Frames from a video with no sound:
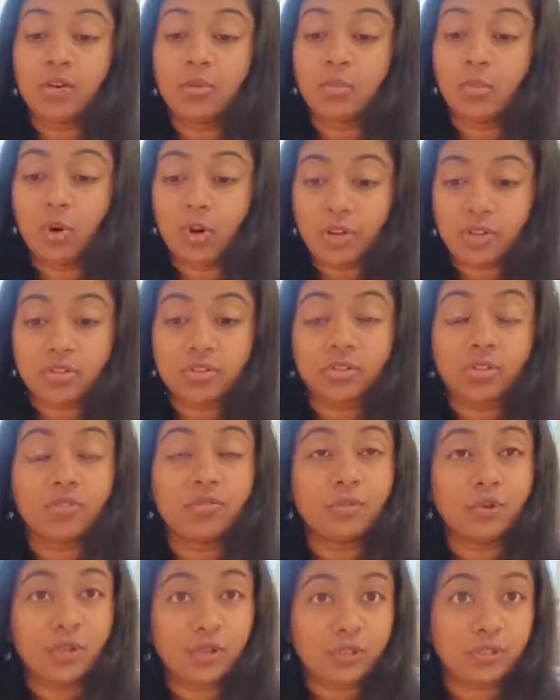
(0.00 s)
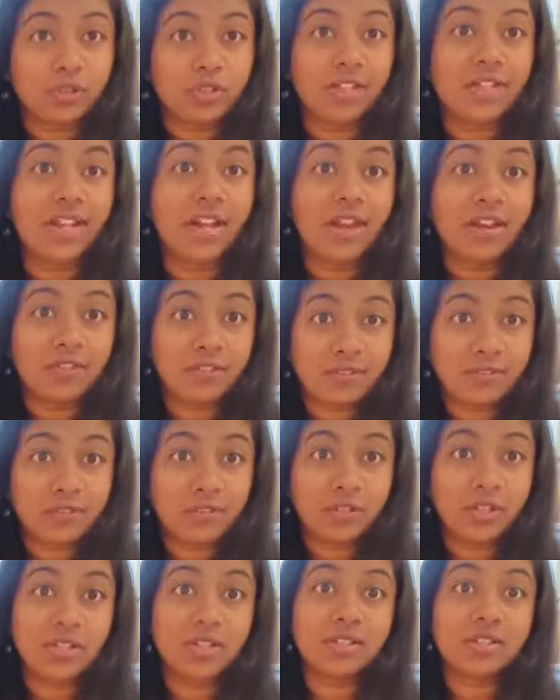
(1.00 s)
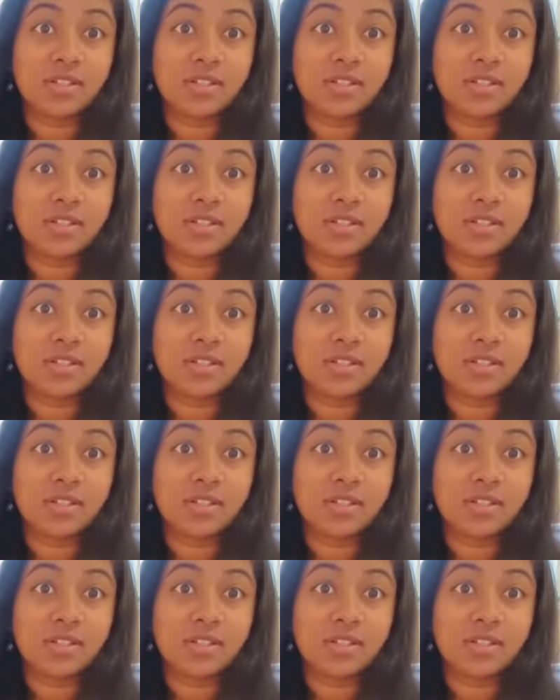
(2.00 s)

works on virtually every